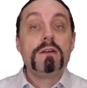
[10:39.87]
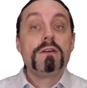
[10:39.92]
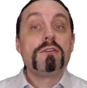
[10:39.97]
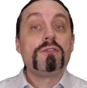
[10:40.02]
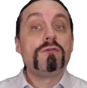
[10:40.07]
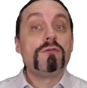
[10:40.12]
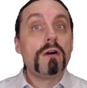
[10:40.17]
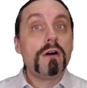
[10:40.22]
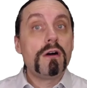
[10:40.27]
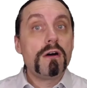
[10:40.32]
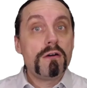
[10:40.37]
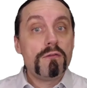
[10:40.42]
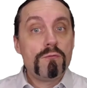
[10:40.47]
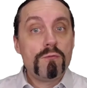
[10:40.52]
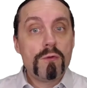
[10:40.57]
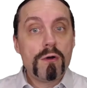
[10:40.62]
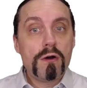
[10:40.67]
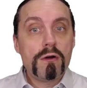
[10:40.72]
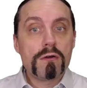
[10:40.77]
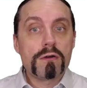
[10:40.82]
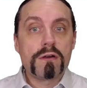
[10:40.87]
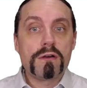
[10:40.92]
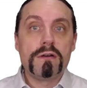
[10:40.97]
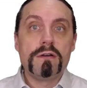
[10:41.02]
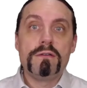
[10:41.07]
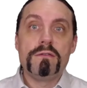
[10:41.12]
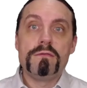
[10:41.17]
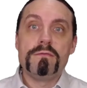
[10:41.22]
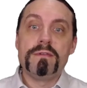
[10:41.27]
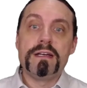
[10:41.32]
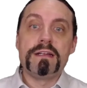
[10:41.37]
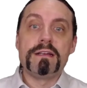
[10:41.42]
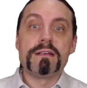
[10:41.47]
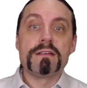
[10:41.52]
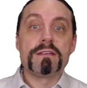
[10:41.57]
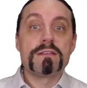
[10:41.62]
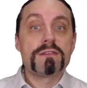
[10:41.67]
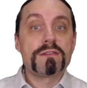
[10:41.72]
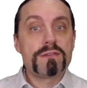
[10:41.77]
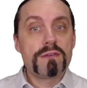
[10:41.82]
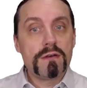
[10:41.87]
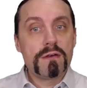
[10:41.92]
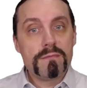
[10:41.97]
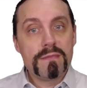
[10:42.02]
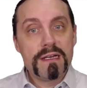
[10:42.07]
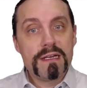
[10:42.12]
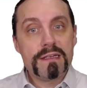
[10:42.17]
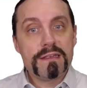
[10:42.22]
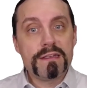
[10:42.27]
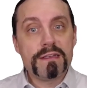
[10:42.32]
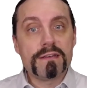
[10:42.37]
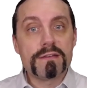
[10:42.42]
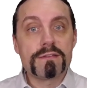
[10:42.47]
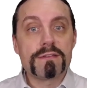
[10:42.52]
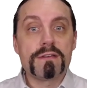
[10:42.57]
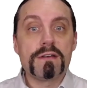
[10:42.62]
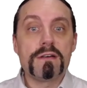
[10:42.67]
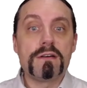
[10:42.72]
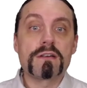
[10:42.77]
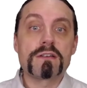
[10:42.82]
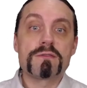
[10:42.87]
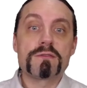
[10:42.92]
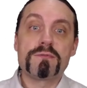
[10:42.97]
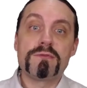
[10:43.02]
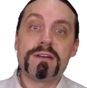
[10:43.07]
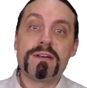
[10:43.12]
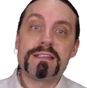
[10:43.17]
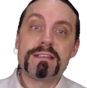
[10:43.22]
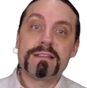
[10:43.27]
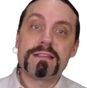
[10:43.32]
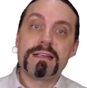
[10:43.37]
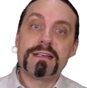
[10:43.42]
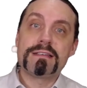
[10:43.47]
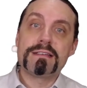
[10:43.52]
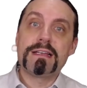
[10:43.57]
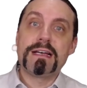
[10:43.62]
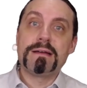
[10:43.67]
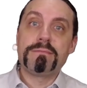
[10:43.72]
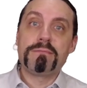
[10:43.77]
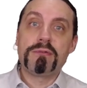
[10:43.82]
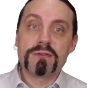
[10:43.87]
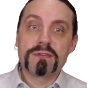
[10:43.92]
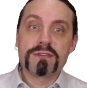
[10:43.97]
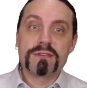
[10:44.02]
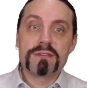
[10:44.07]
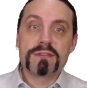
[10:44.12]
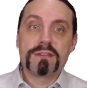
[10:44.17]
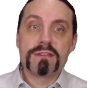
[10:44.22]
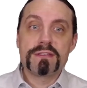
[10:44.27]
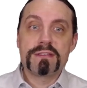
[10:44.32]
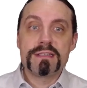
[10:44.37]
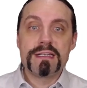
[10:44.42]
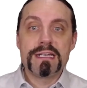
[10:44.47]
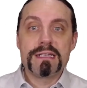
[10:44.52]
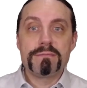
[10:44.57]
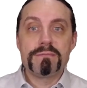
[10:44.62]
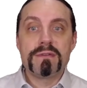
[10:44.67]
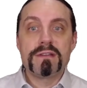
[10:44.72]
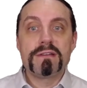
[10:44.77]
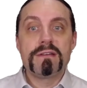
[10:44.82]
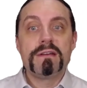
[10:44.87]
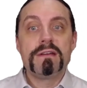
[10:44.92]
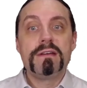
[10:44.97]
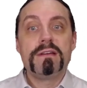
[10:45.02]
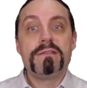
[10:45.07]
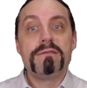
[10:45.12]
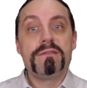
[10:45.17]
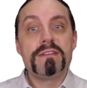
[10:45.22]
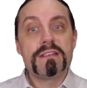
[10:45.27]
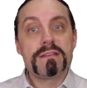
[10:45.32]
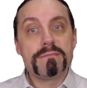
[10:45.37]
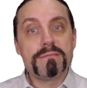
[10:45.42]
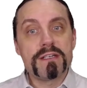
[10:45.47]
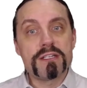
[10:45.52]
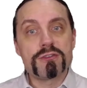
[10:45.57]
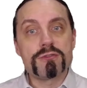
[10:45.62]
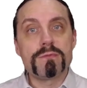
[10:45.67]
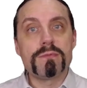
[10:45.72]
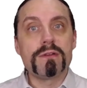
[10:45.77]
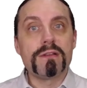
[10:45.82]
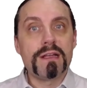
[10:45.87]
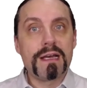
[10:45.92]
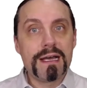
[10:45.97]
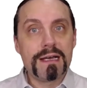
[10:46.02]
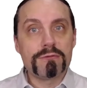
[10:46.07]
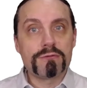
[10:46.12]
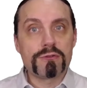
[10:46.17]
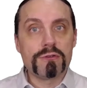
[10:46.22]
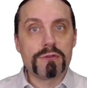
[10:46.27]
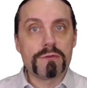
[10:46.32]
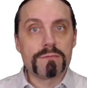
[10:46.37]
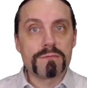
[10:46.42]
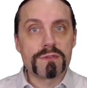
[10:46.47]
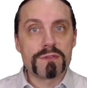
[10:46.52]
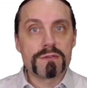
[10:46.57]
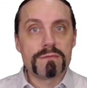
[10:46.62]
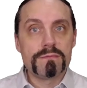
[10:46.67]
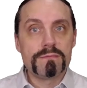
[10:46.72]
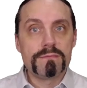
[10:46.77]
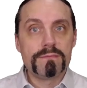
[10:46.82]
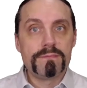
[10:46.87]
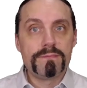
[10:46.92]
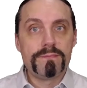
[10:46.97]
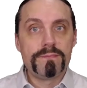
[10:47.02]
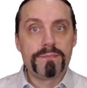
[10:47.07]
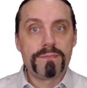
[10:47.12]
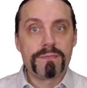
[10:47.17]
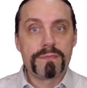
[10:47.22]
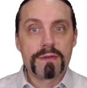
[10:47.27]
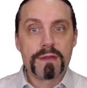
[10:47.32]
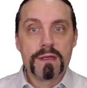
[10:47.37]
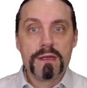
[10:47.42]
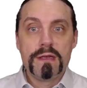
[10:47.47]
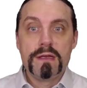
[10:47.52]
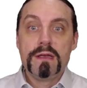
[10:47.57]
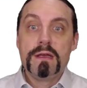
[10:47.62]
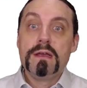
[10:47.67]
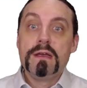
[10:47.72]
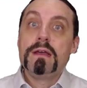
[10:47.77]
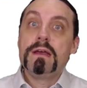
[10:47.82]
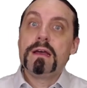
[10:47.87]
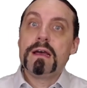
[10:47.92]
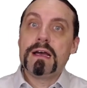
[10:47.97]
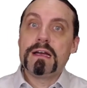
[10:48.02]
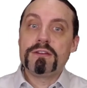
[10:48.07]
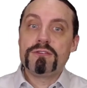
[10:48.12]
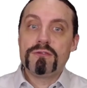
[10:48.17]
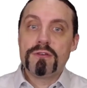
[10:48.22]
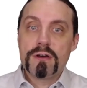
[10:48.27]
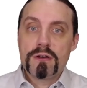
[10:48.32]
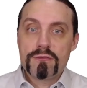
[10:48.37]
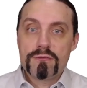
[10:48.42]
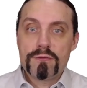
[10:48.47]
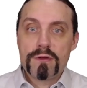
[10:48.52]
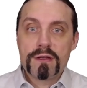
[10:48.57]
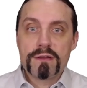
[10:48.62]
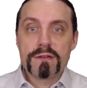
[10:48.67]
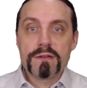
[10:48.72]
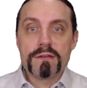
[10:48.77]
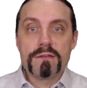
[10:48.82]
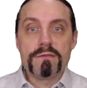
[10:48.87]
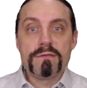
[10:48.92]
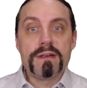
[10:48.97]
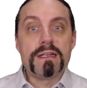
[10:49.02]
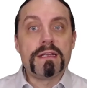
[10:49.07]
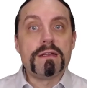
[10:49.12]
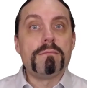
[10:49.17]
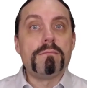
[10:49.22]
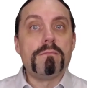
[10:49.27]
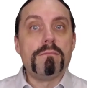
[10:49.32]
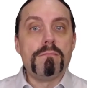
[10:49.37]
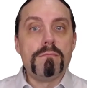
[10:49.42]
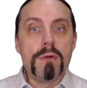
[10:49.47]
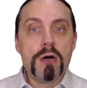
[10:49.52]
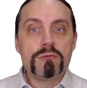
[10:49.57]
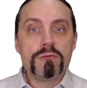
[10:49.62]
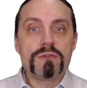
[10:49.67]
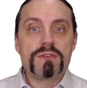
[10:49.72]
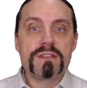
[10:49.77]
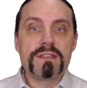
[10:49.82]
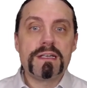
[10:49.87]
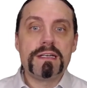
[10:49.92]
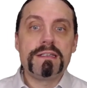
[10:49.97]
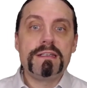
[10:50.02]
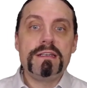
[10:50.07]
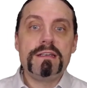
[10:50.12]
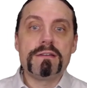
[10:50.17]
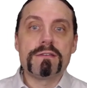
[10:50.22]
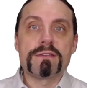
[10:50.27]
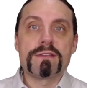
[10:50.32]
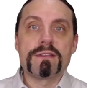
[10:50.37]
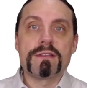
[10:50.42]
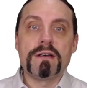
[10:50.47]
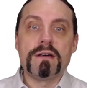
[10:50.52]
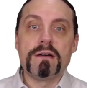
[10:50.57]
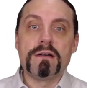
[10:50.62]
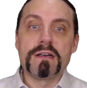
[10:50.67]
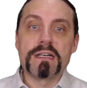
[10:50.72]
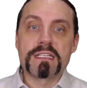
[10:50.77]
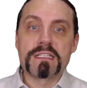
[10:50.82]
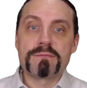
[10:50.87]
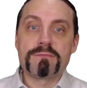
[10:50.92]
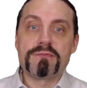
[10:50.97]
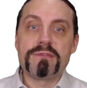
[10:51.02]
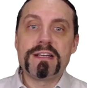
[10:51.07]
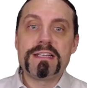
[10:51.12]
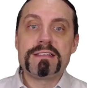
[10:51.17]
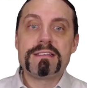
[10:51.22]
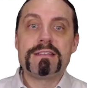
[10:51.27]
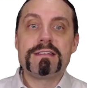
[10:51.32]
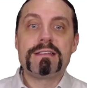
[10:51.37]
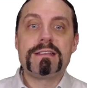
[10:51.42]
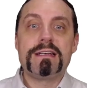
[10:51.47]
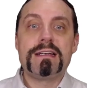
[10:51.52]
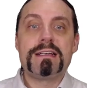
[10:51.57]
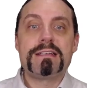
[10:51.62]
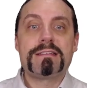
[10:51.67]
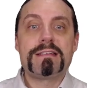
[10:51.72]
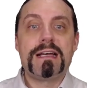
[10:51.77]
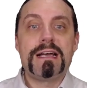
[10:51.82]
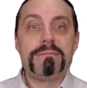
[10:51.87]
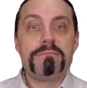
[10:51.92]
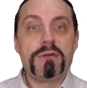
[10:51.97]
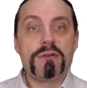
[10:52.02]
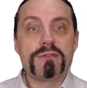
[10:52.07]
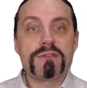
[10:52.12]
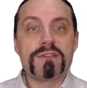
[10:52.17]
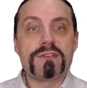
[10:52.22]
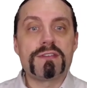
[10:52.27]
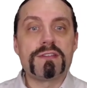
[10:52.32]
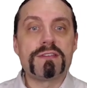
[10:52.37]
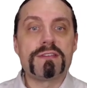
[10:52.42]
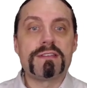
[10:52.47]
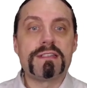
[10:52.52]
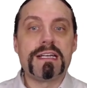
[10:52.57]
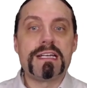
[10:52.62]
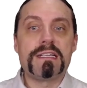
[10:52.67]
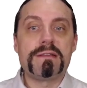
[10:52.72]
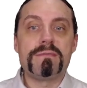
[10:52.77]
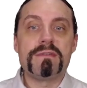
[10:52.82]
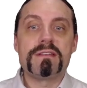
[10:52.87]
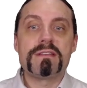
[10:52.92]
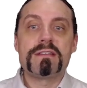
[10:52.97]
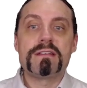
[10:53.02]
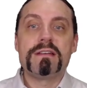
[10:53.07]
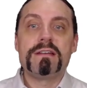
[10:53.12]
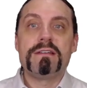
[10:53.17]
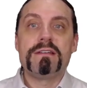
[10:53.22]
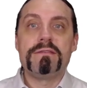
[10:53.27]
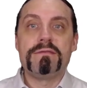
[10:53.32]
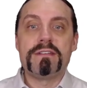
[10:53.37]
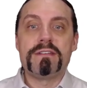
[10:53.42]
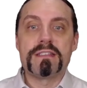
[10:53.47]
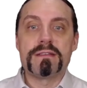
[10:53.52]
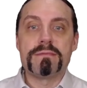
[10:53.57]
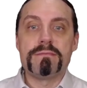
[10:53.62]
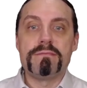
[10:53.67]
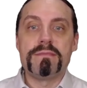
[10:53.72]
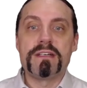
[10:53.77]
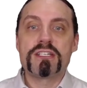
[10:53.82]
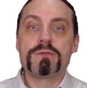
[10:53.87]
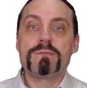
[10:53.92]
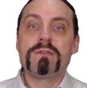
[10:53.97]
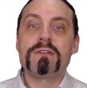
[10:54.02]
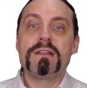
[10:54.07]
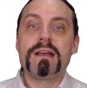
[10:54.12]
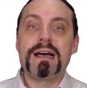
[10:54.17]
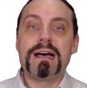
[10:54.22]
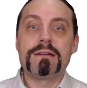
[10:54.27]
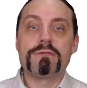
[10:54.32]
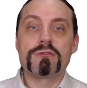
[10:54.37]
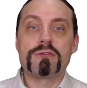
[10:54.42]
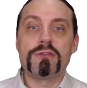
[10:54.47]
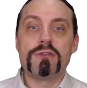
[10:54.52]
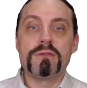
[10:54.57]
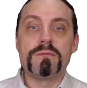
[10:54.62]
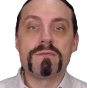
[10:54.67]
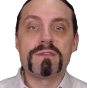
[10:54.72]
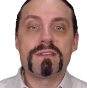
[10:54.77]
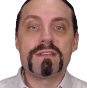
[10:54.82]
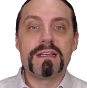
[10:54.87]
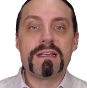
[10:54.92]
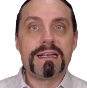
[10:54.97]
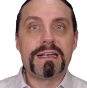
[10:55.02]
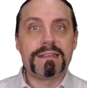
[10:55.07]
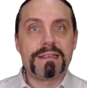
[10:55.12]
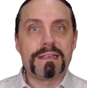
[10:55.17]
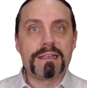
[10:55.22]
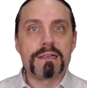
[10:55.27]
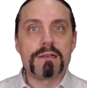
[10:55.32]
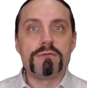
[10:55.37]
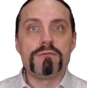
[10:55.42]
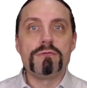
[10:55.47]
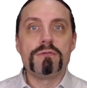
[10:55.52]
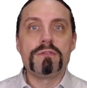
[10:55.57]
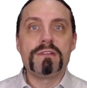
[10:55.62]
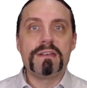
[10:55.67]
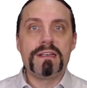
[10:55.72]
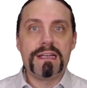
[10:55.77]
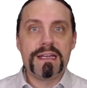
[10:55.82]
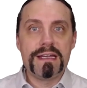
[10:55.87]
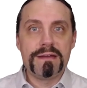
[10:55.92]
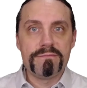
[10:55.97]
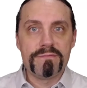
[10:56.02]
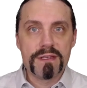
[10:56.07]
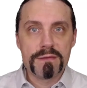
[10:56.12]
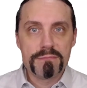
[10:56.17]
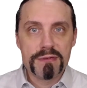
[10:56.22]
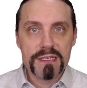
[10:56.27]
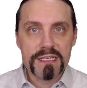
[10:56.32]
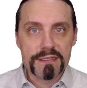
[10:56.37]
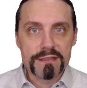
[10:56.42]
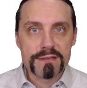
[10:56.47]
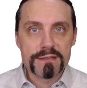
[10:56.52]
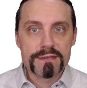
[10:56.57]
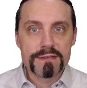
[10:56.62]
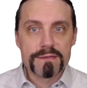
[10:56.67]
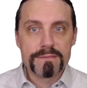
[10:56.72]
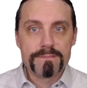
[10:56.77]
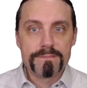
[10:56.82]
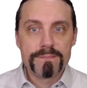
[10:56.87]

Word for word: You are walk when some ideas are expressed as hypothesis statement with measurable outcomes. And you are run when most ideas are expressed as hypothesis statements with measurable outcomes and include MVPs.